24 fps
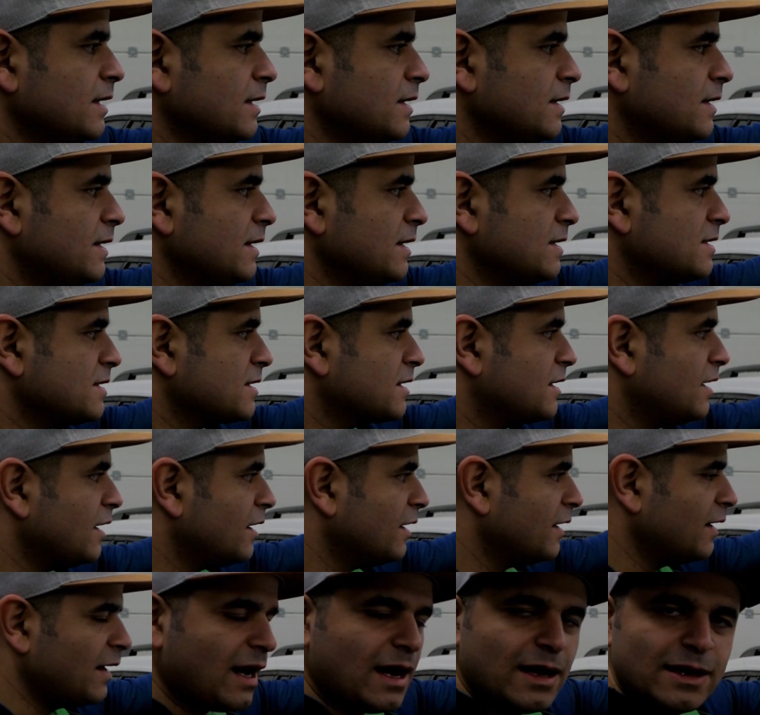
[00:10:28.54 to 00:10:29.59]
this
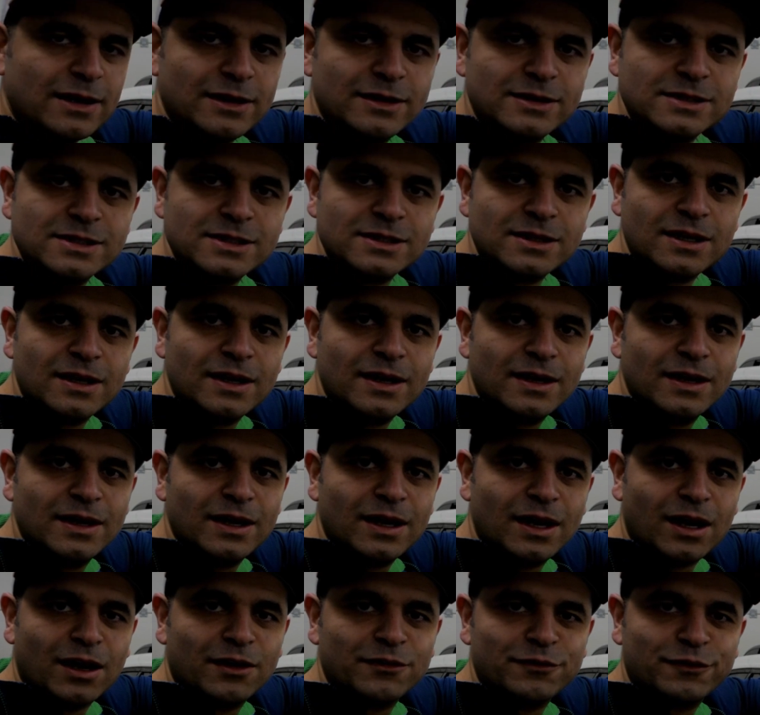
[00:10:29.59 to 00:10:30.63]
car has
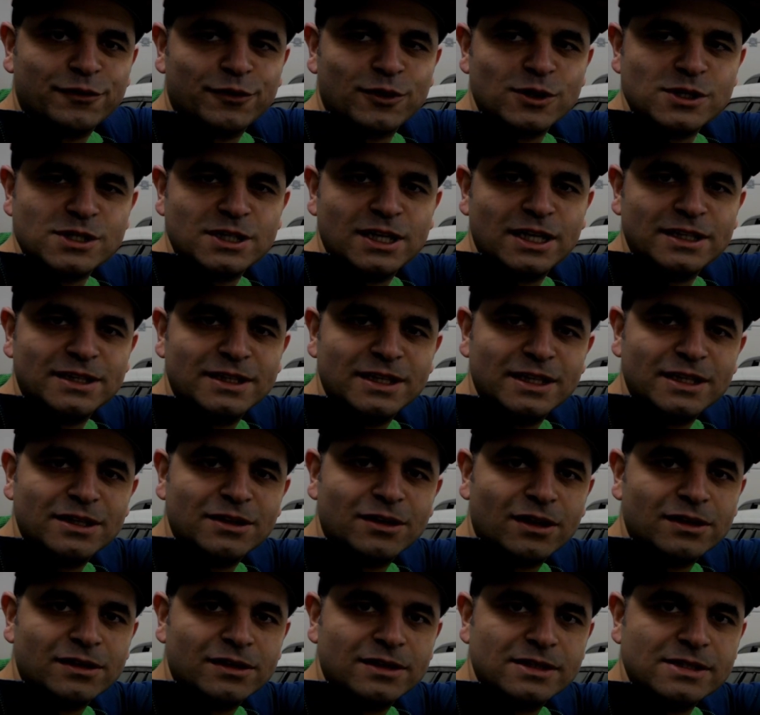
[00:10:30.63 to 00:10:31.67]
unfortunately
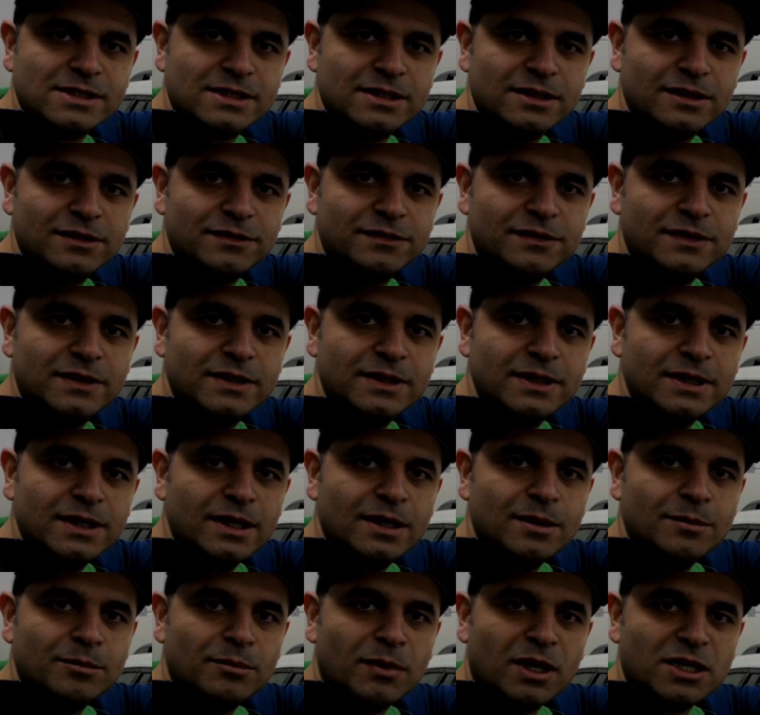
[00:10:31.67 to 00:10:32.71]
not received
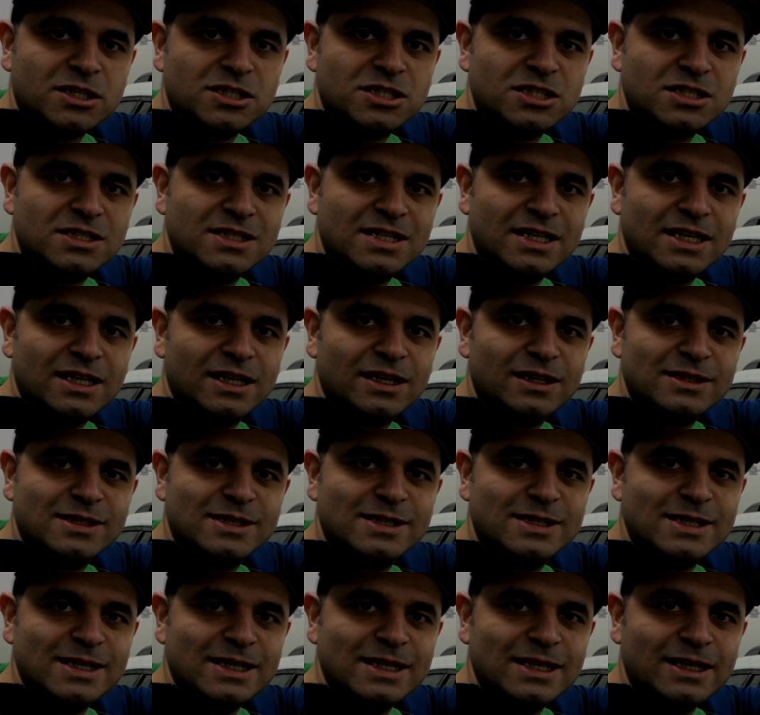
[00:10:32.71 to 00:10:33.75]
much
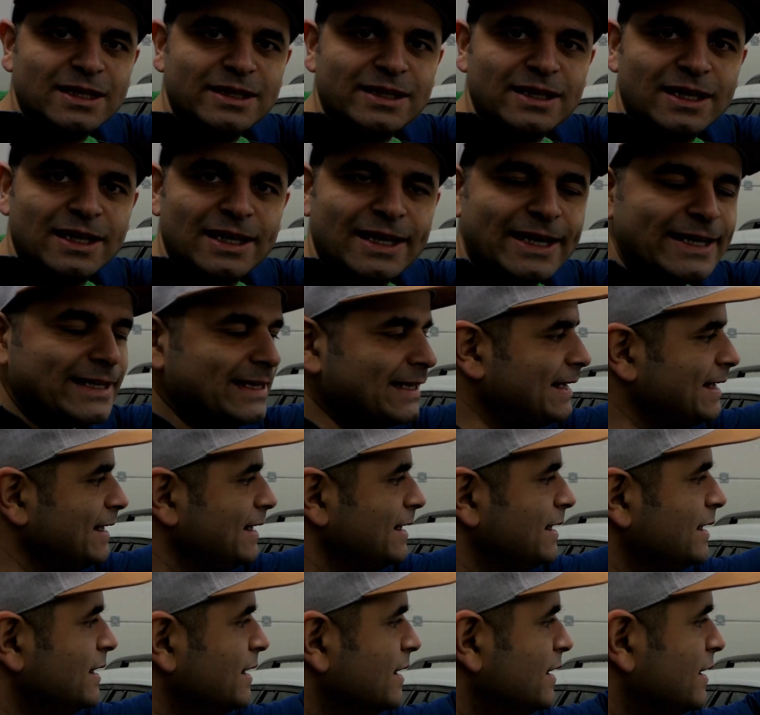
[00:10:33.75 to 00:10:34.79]
TLC
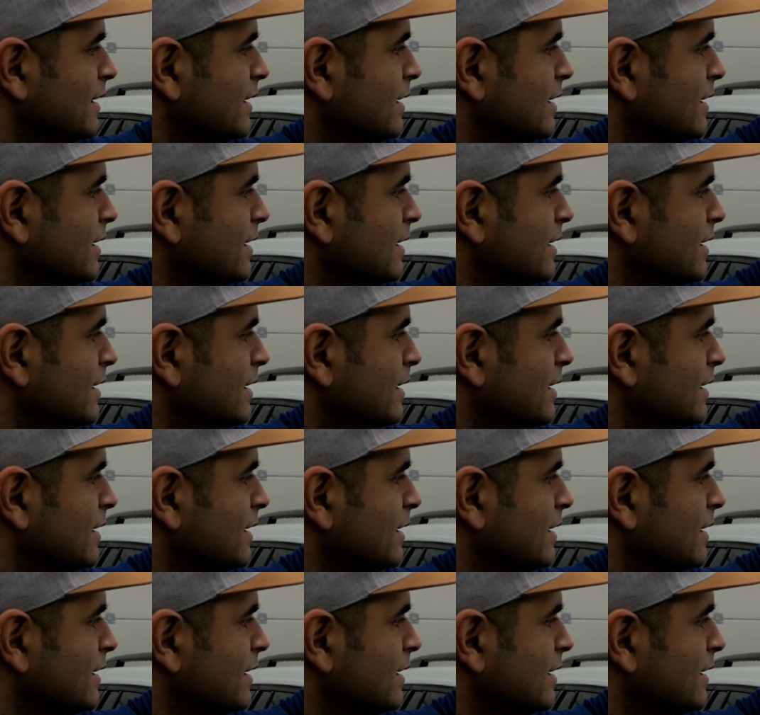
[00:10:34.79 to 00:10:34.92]
lately.